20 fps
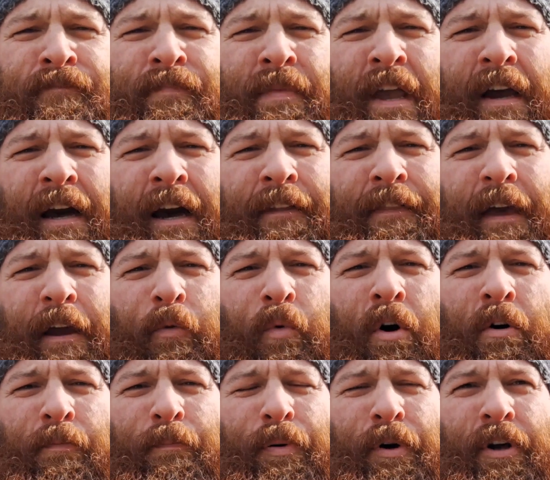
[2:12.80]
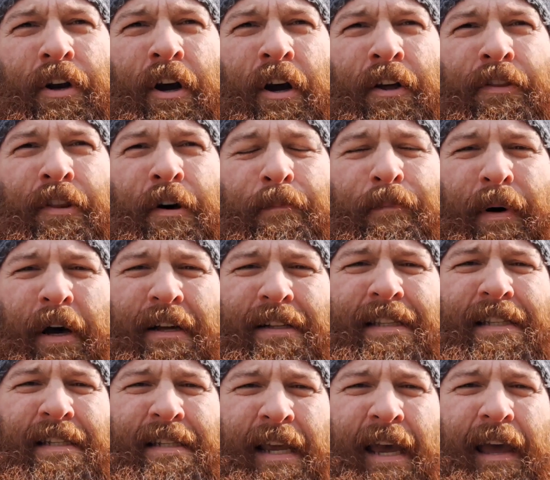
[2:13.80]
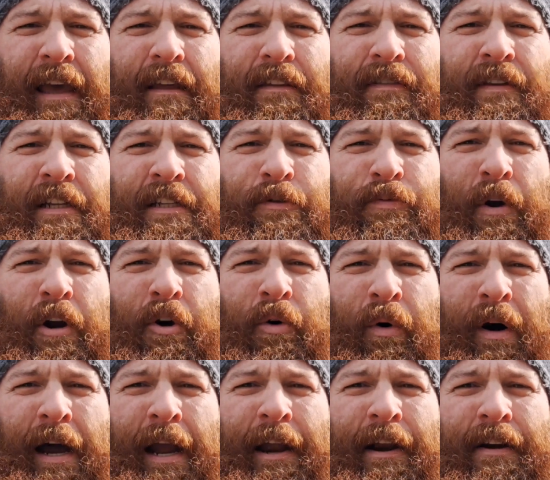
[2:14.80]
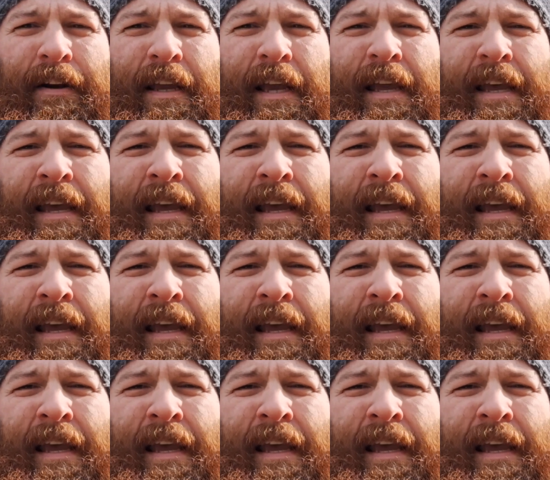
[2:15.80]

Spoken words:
they won't put on the bud set that's required,